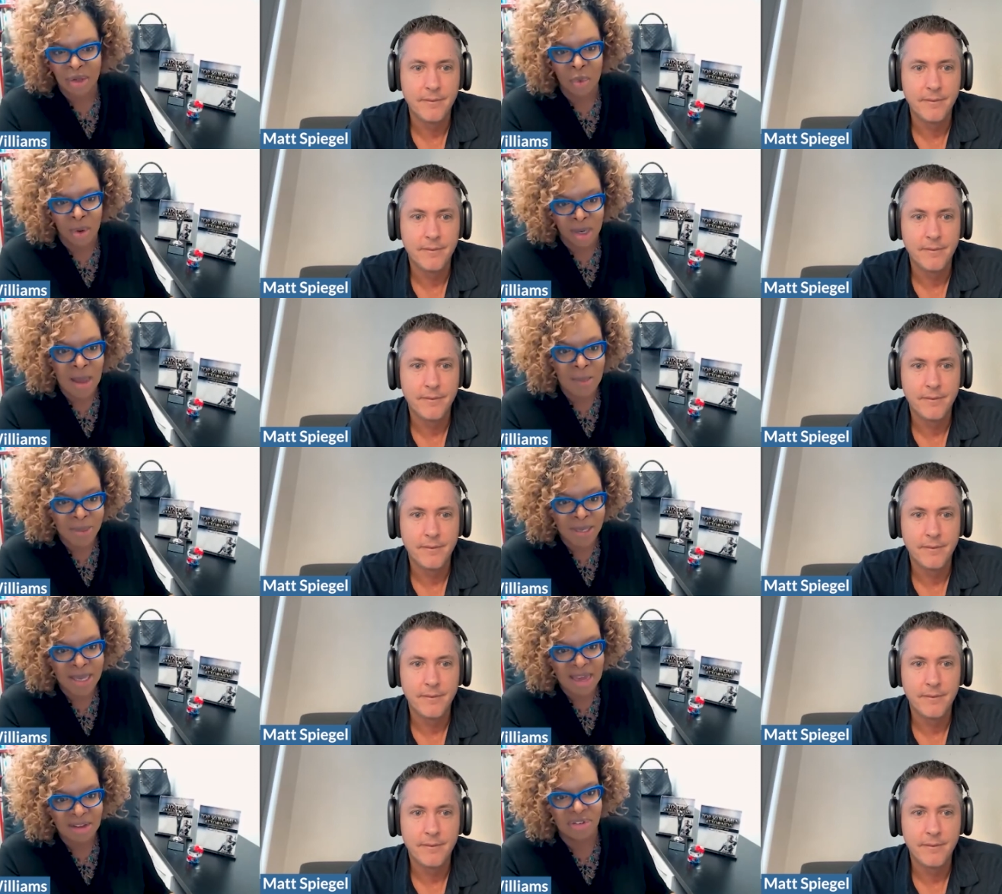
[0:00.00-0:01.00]
Speaker 1: your
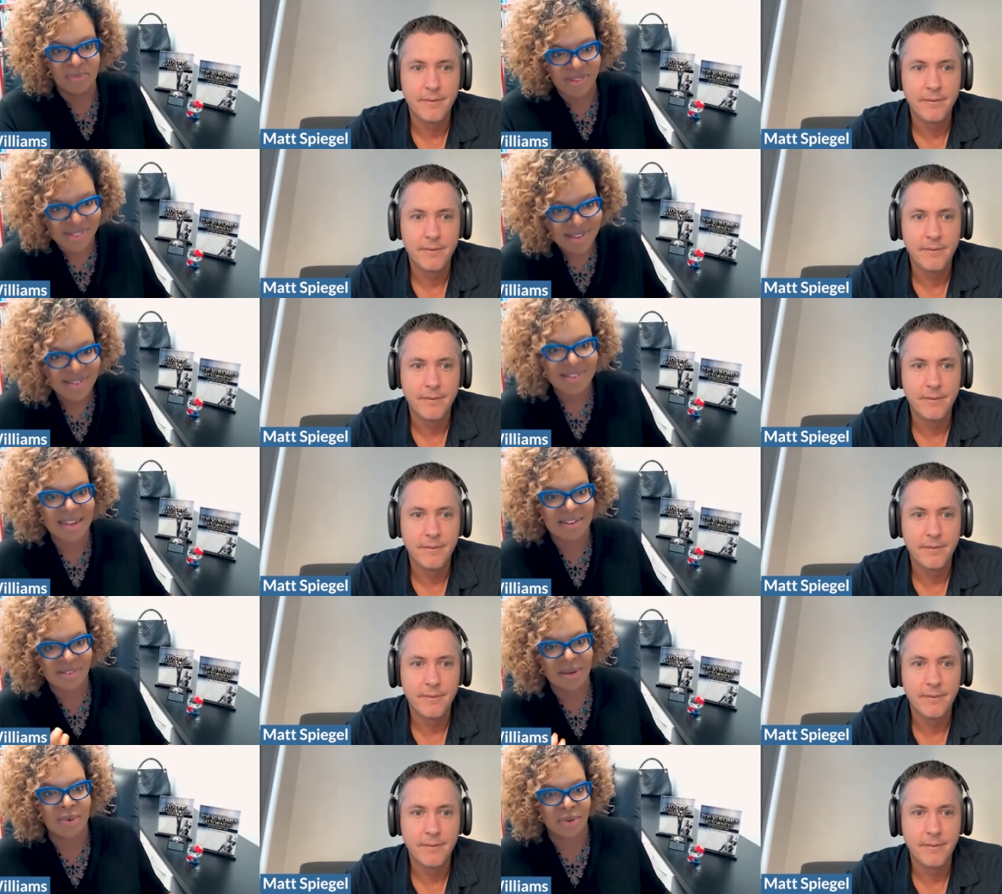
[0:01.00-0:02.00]
company actually
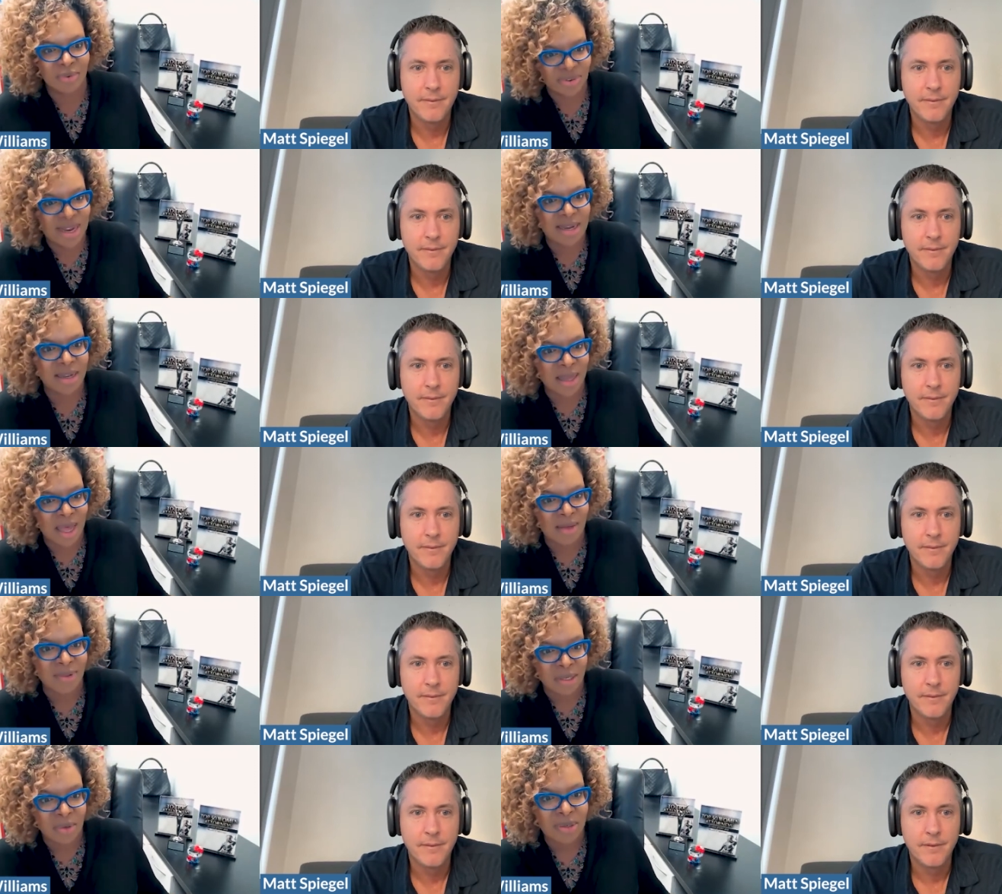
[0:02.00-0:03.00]
facilitates their understanding of
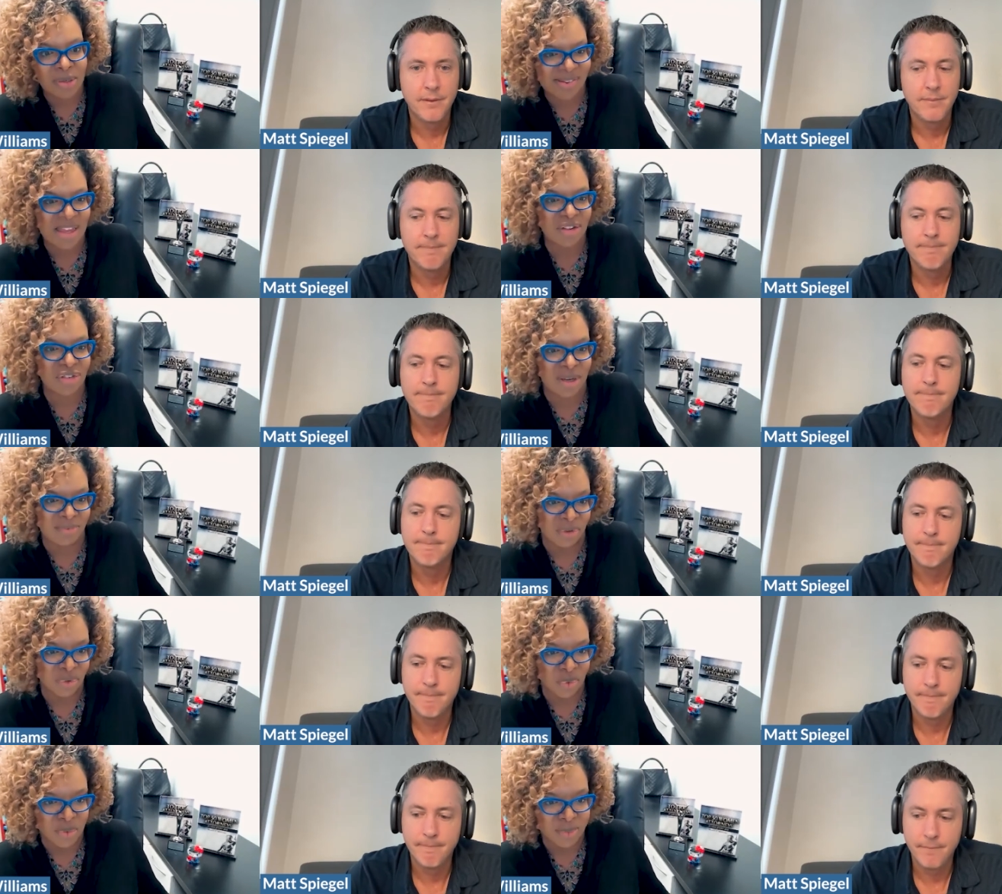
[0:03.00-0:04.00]
and utilization of the
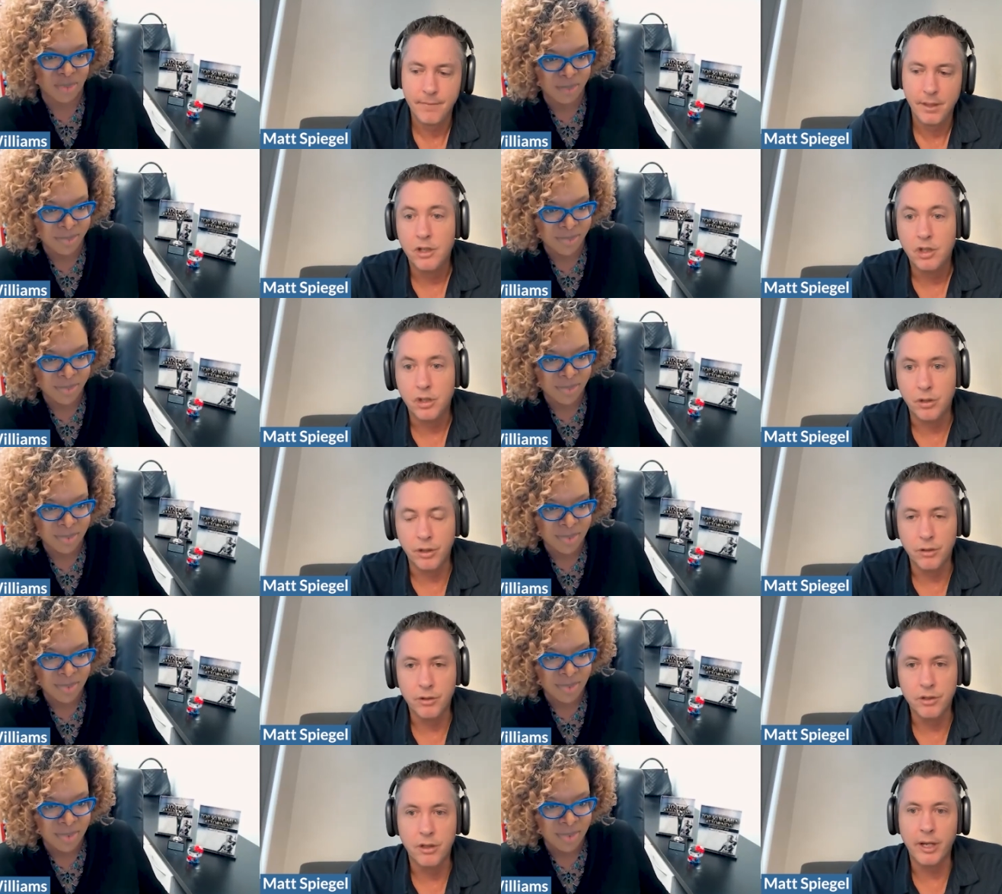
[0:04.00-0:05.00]
tool.
Speaker 2: It's
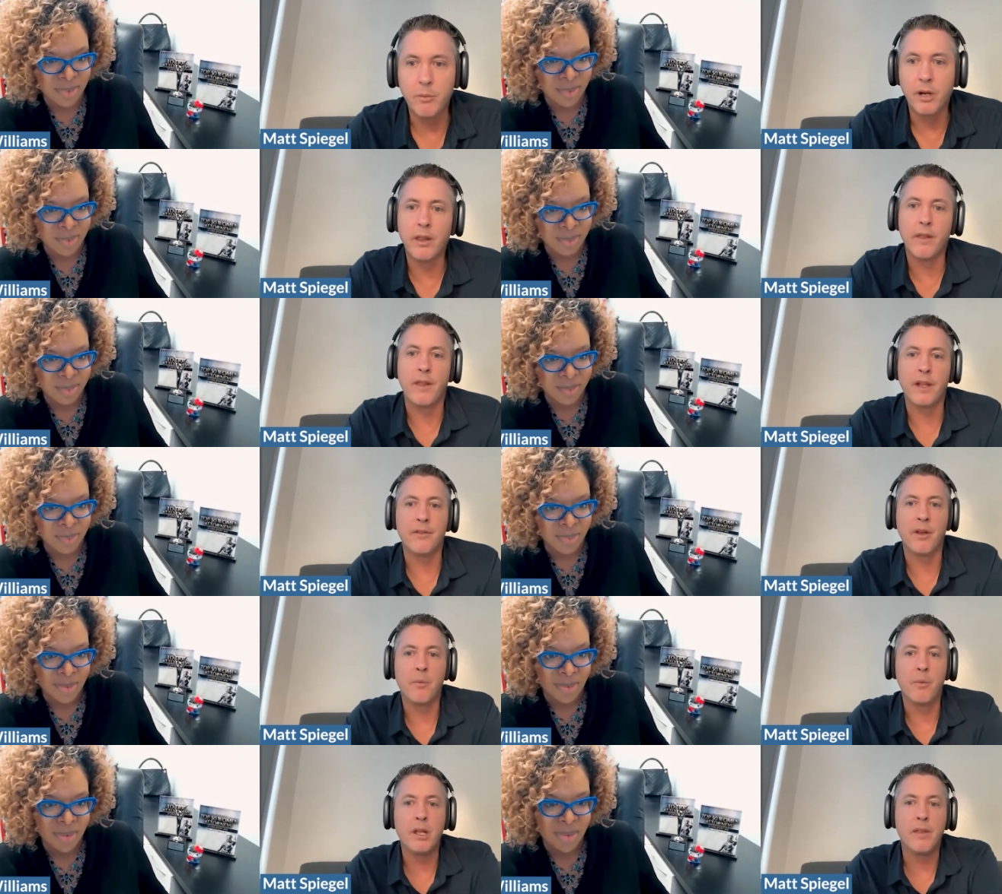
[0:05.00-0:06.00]
true. So like one of the things
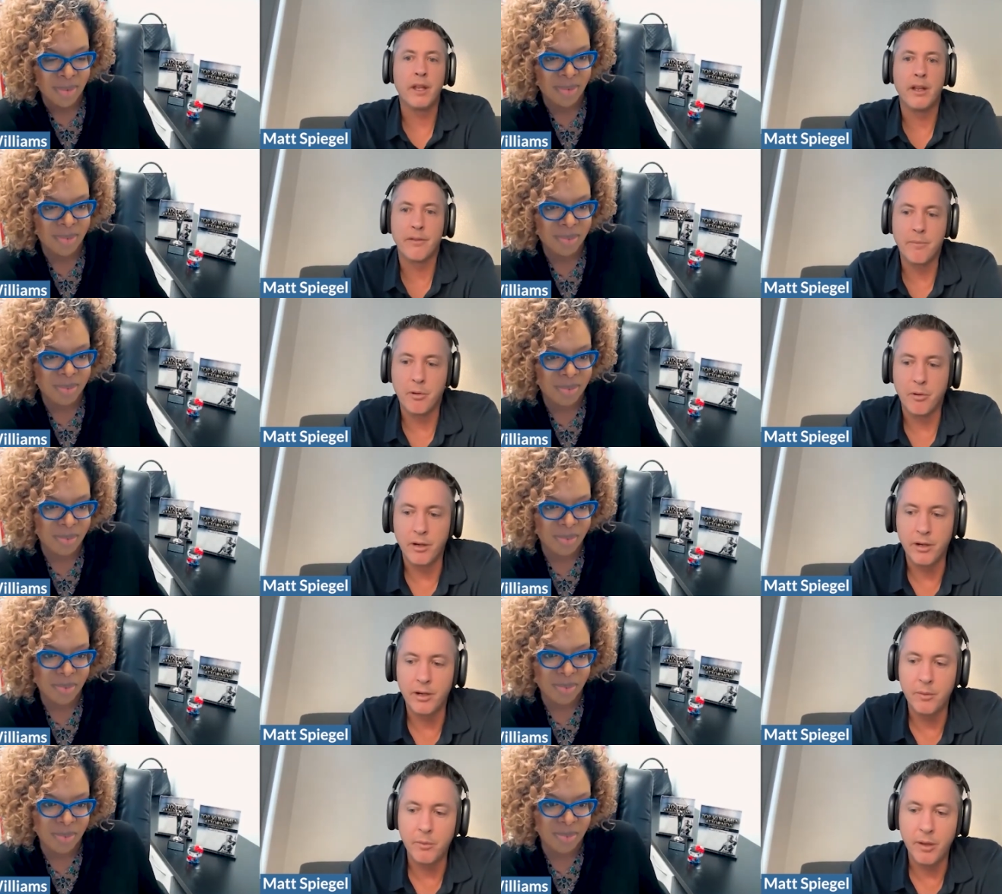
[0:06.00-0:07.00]
that we think is
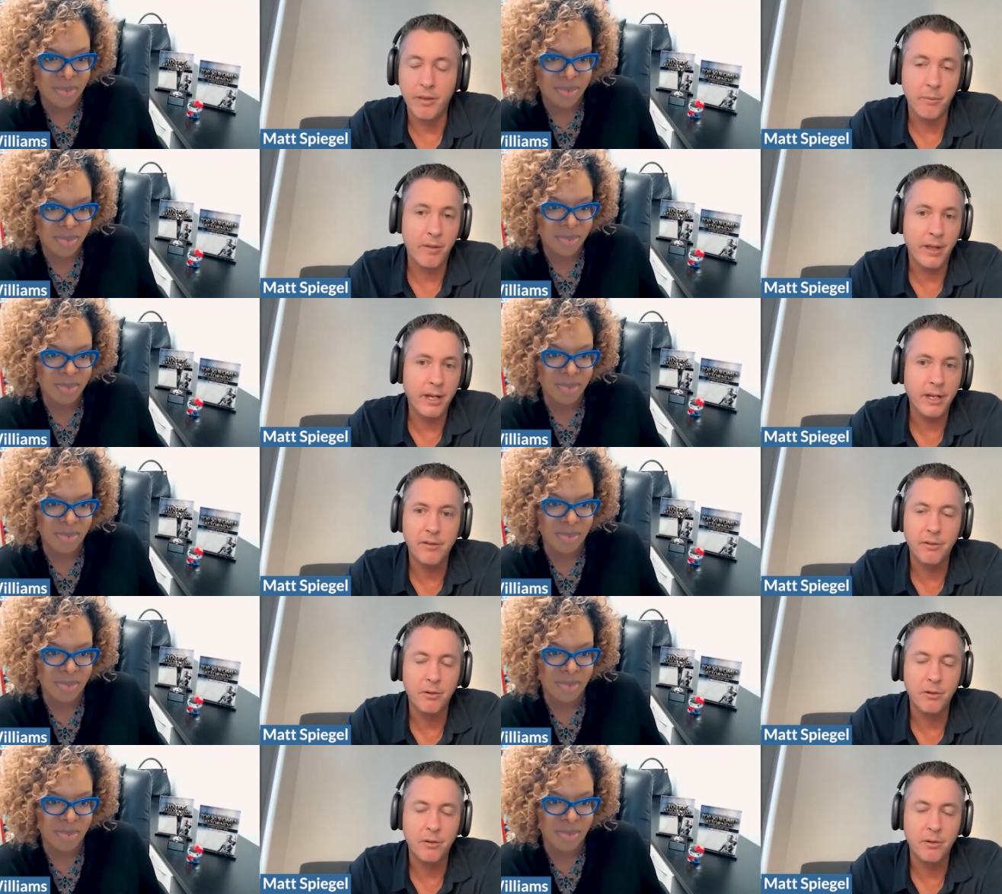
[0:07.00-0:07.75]
important with, with any